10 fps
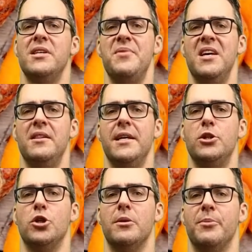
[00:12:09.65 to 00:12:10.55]
something
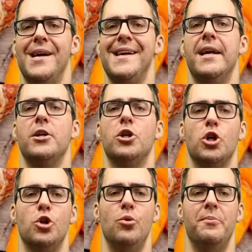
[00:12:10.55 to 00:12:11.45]
like turmeric and
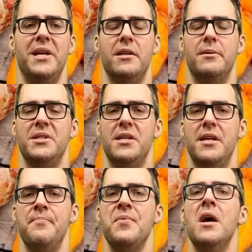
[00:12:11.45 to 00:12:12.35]
curcumin comes
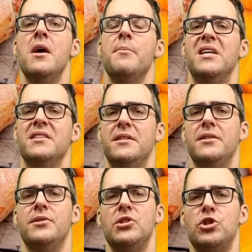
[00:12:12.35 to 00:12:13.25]
in, because
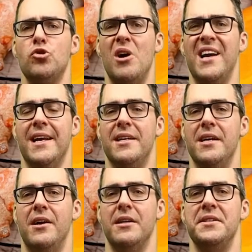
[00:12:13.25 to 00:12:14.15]
this is a strong
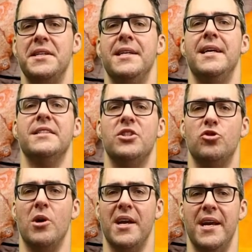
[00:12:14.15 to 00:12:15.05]
antioxidant and
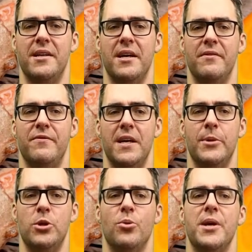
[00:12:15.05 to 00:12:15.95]
strong
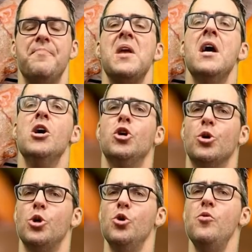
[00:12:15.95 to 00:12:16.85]
anti-inflammatory,
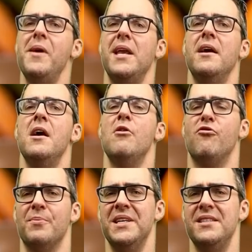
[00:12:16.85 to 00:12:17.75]
Curcumin,
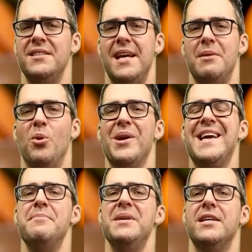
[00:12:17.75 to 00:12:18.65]
from this standpoint,
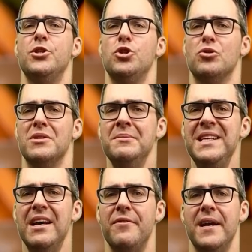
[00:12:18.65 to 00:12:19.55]
can be
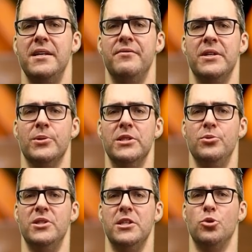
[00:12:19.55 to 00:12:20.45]
extremely effective in
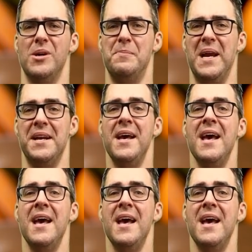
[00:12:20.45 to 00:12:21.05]
reducing joint pain.